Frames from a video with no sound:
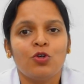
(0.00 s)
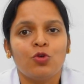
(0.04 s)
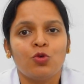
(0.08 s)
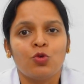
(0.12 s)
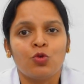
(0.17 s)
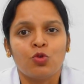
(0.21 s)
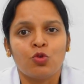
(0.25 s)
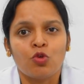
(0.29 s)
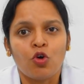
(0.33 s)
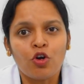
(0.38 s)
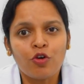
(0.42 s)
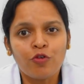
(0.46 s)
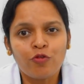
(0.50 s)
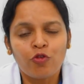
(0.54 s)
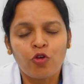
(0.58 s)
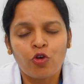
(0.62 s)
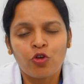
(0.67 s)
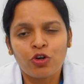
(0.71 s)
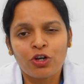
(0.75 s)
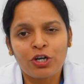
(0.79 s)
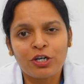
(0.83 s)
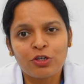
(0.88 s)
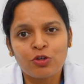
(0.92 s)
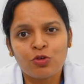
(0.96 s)
Do not
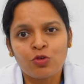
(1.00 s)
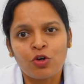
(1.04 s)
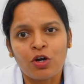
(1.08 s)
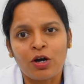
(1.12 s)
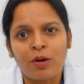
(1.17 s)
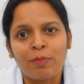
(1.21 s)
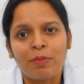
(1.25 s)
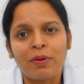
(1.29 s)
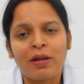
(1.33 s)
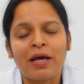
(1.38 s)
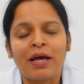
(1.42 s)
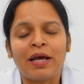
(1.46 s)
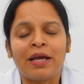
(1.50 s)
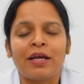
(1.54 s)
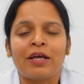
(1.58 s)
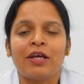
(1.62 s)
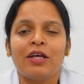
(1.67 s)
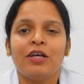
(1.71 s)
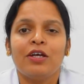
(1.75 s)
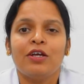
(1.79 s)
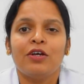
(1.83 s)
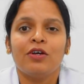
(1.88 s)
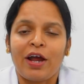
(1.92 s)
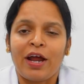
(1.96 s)
forget to
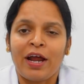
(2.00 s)
apply